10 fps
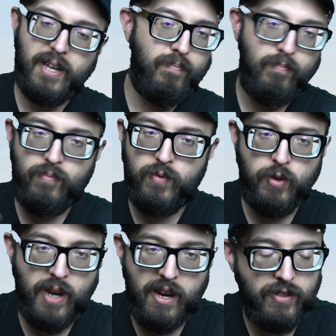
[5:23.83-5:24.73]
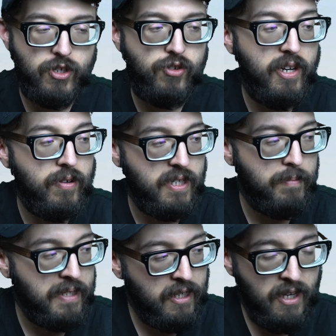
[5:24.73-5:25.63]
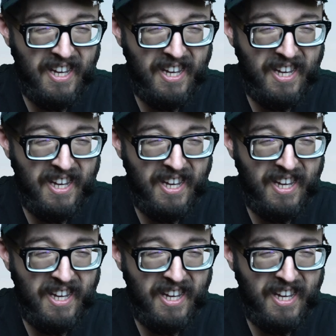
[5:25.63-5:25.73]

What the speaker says: I threw it out on the street or something.